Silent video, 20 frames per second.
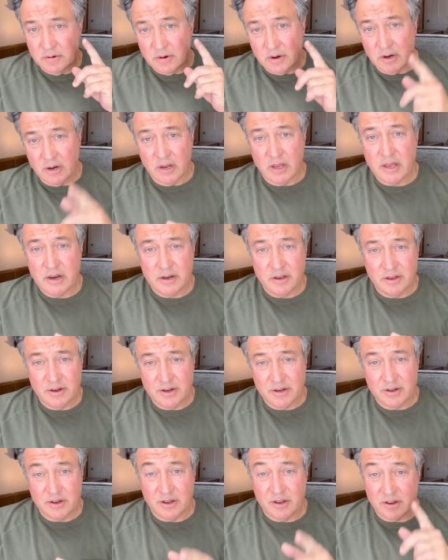are a lot of
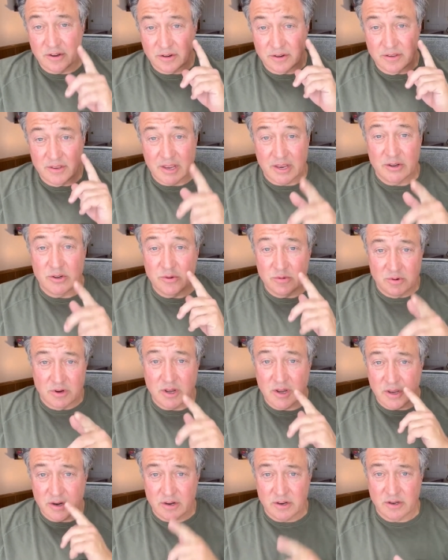hunting dogs that do
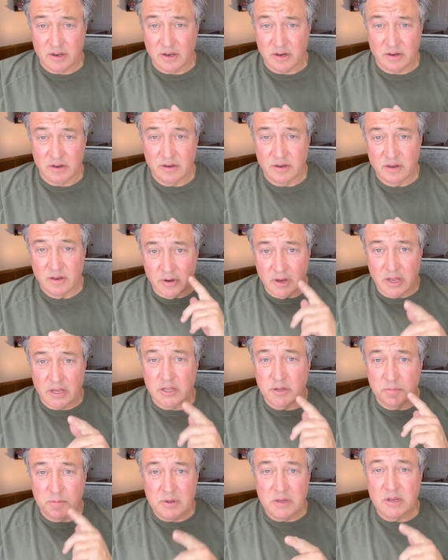not hunt.
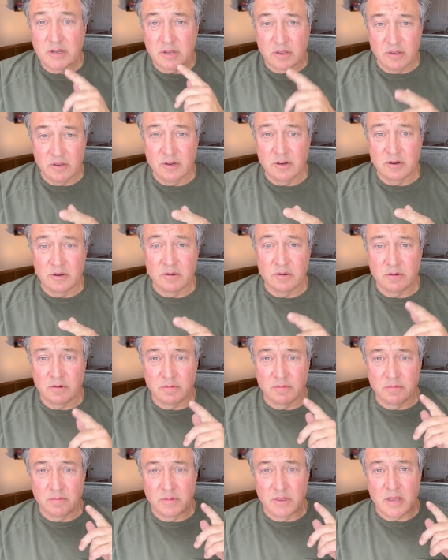Let's be clear
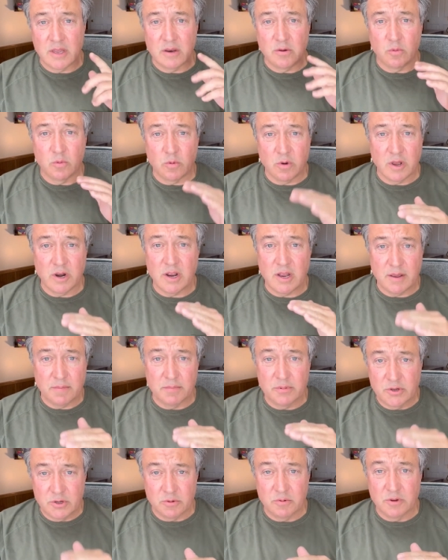that what
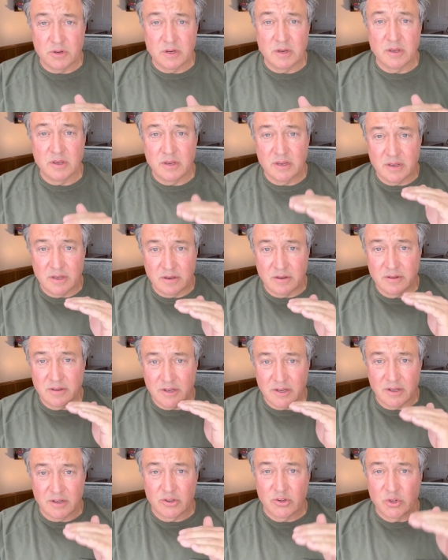I'm doing is
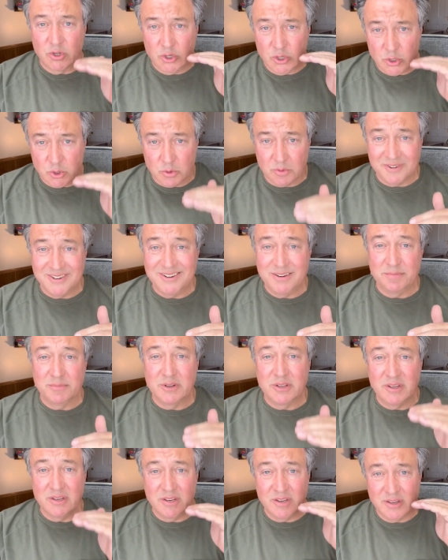
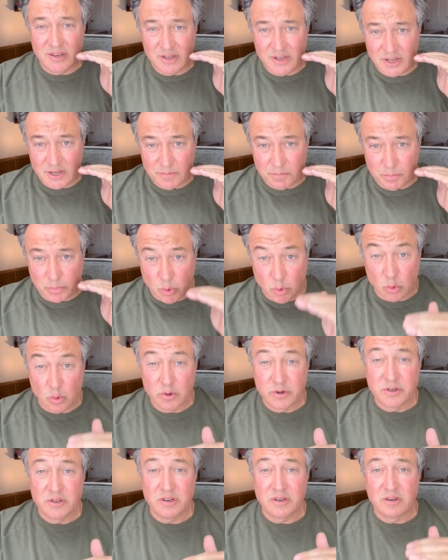extremely
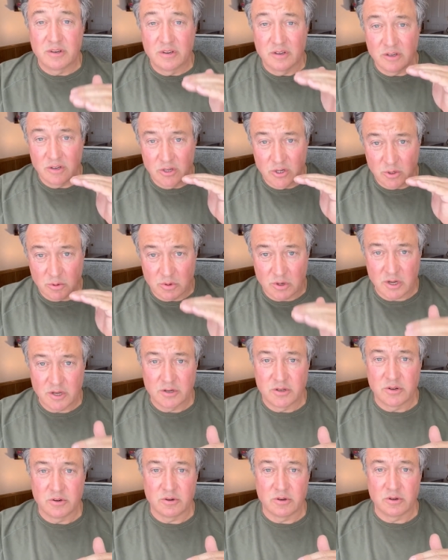important to
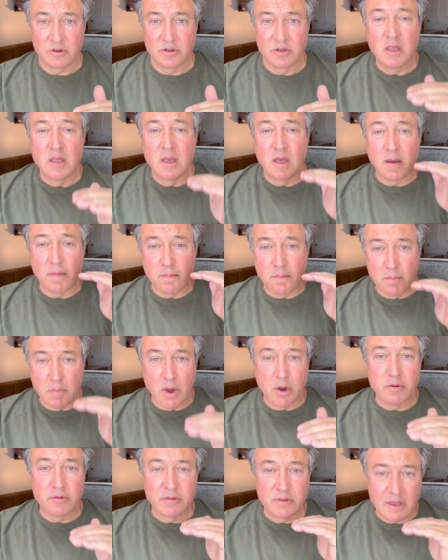hunters.
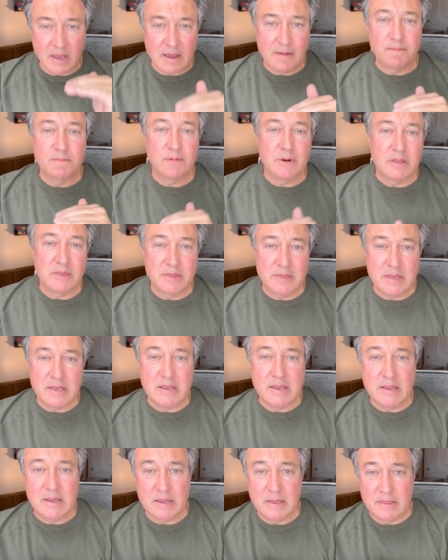Most
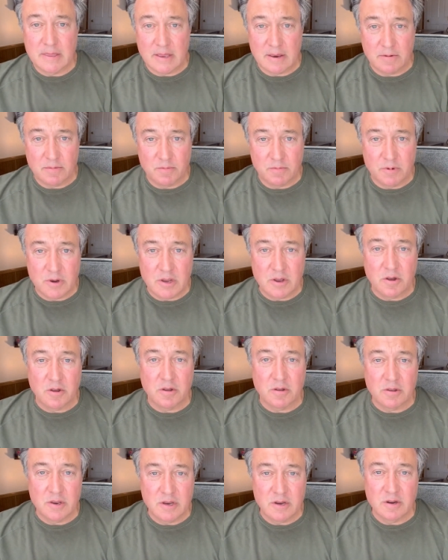everything that we
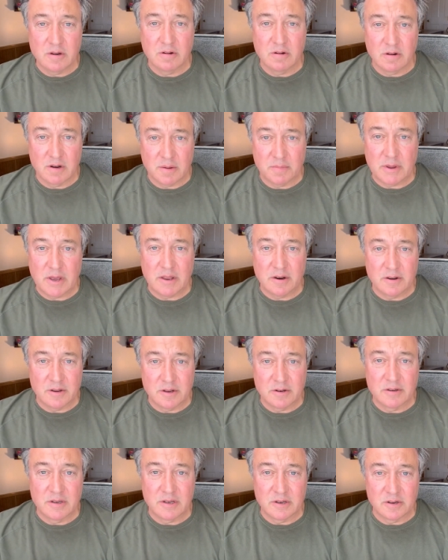all hear about
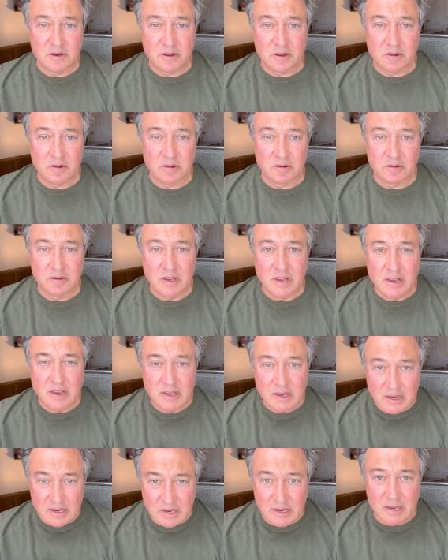hunting dogs
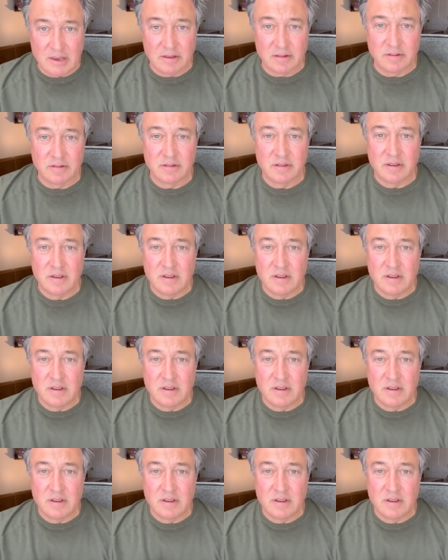is